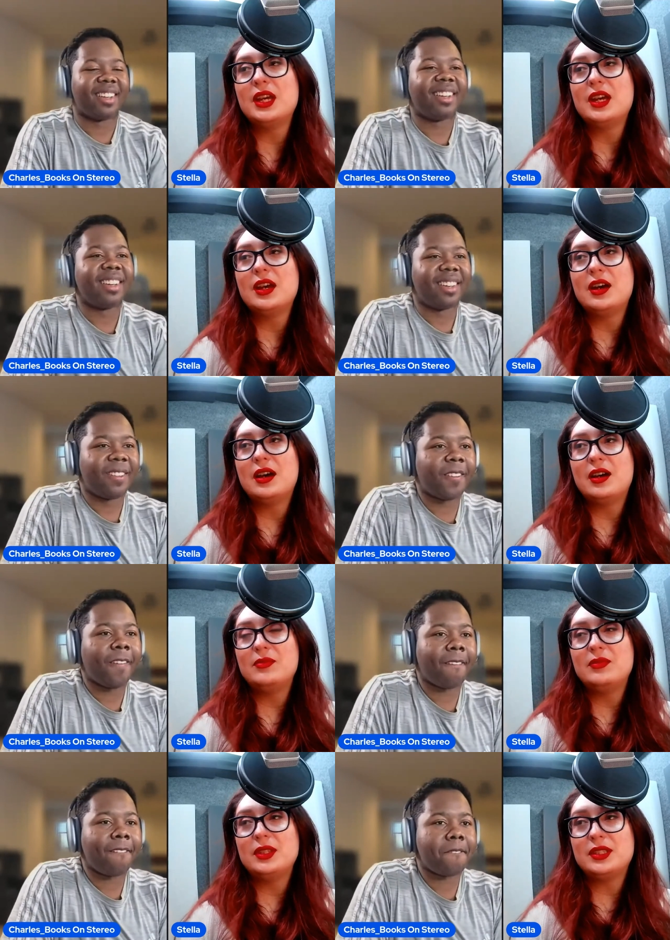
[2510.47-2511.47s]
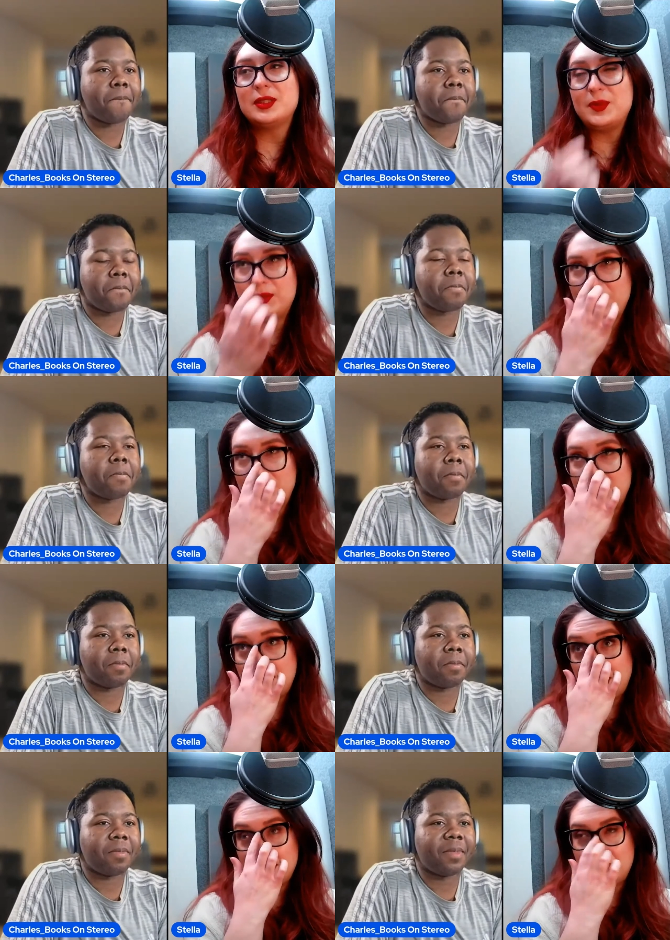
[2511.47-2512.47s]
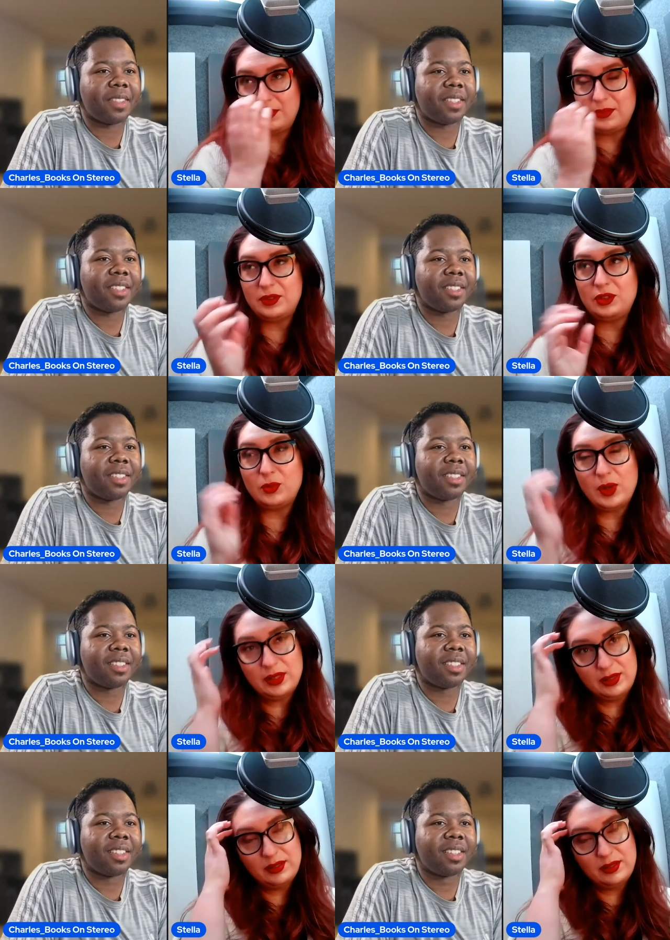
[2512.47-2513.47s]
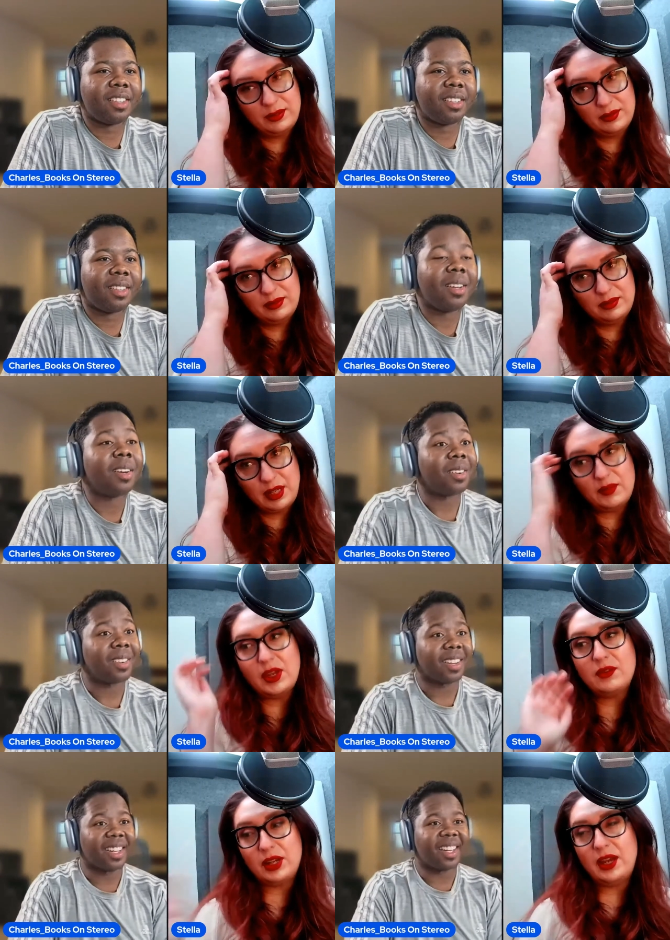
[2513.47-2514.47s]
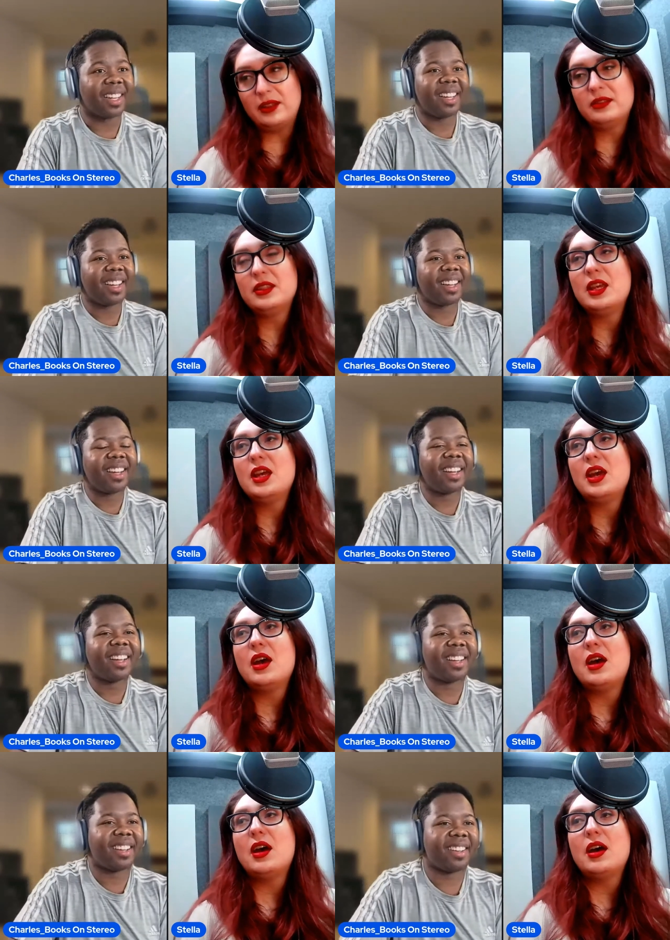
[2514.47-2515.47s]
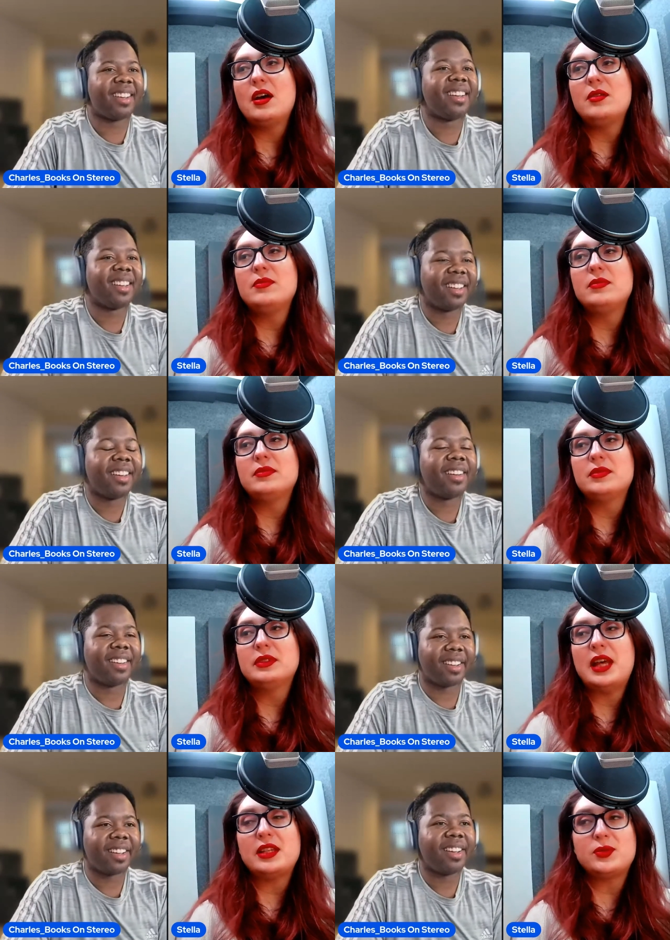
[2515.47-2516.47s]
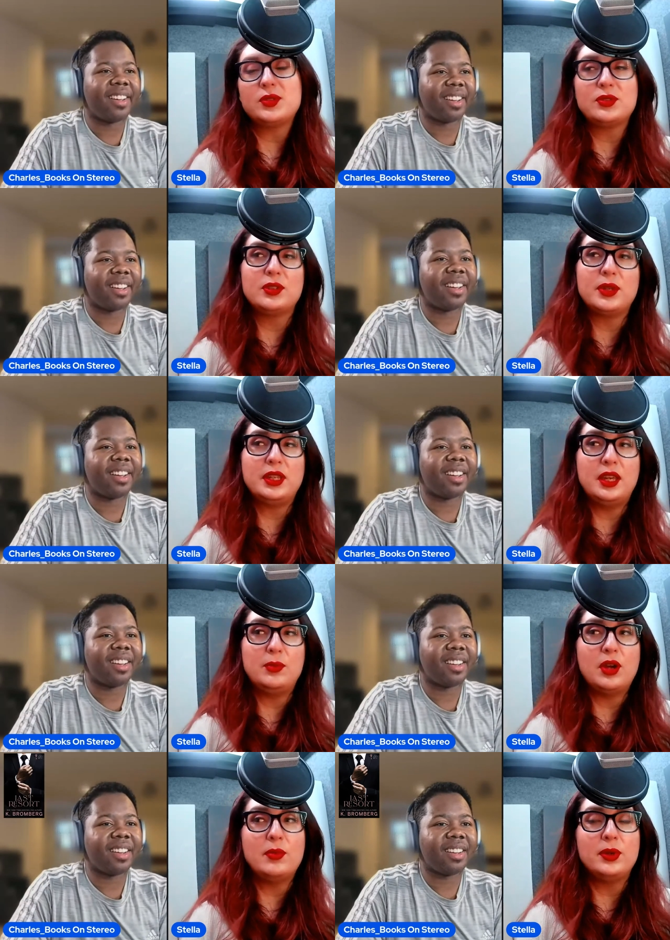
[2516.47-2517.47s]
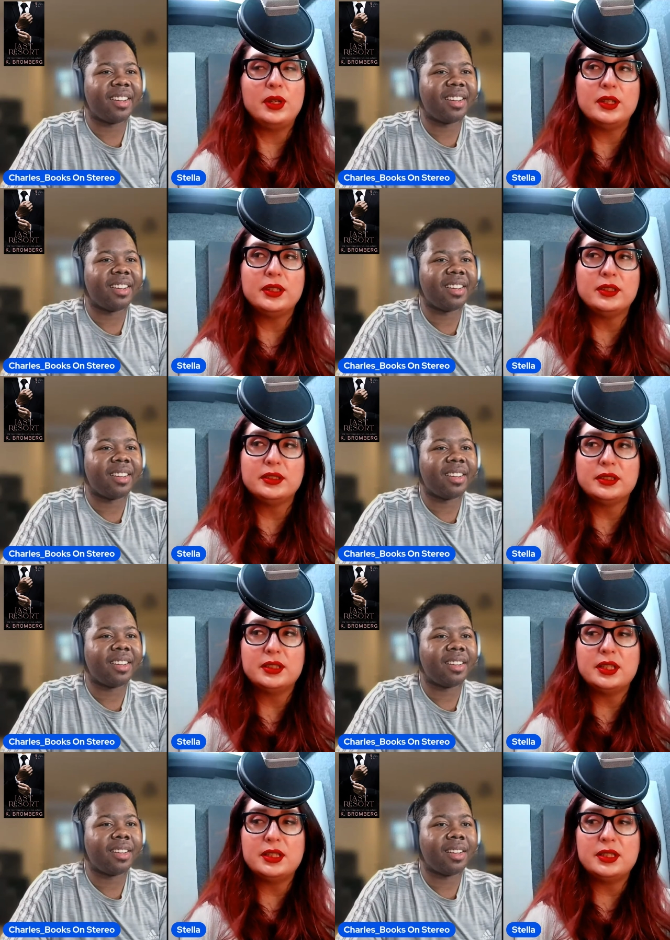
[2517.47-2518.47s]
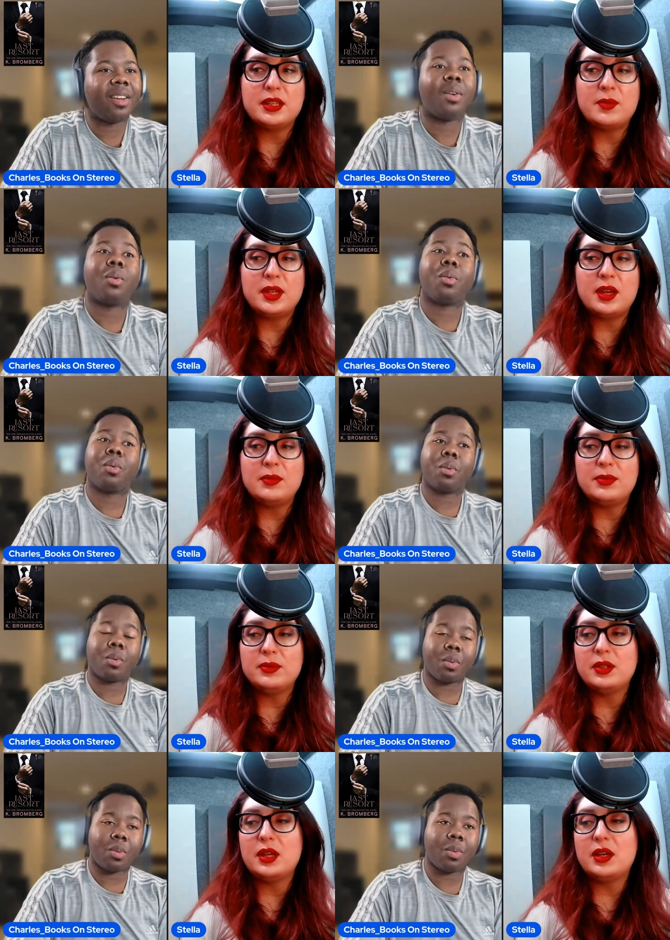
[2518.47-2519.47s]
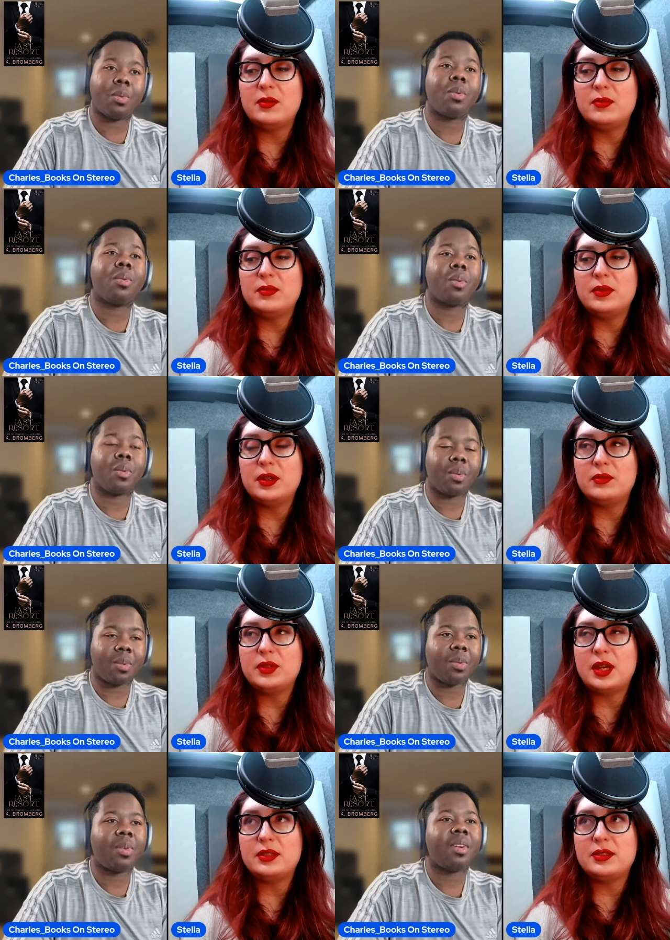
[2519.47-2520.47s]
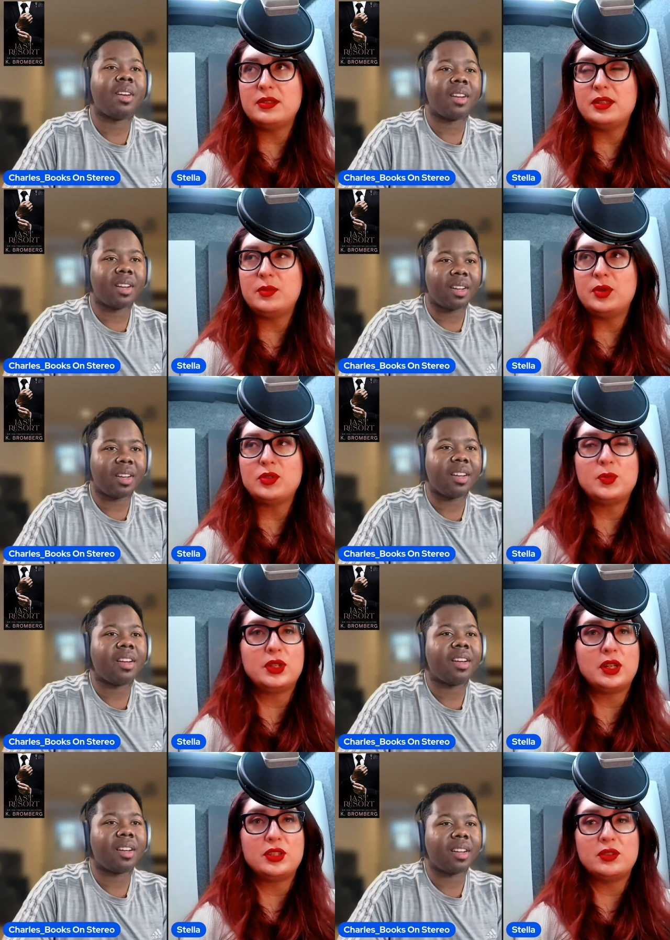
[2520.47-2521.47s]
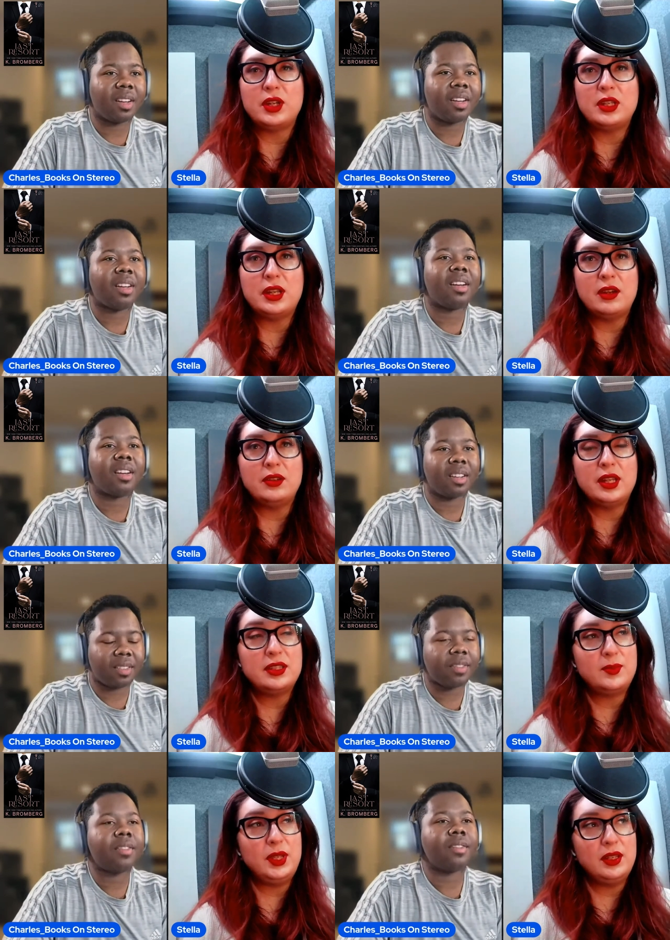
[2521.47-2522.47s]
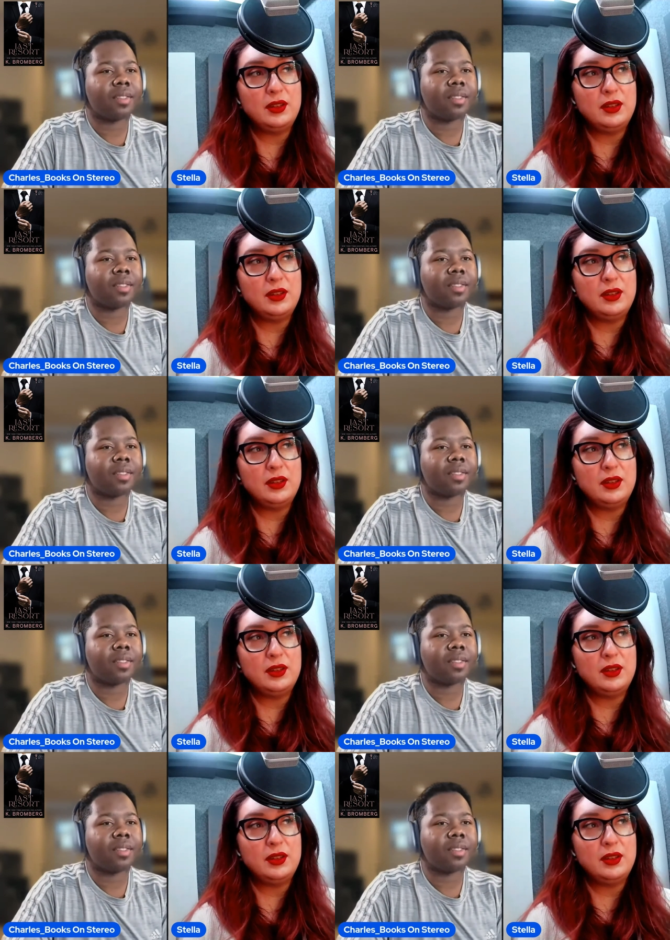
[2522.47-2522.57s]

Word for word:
Speaker 1: Um, this has been my busiest two months that I've ever had. Um, Last Resort by K. Bromberg is coming up. Um, that's in post production right now, and that's me and Aaron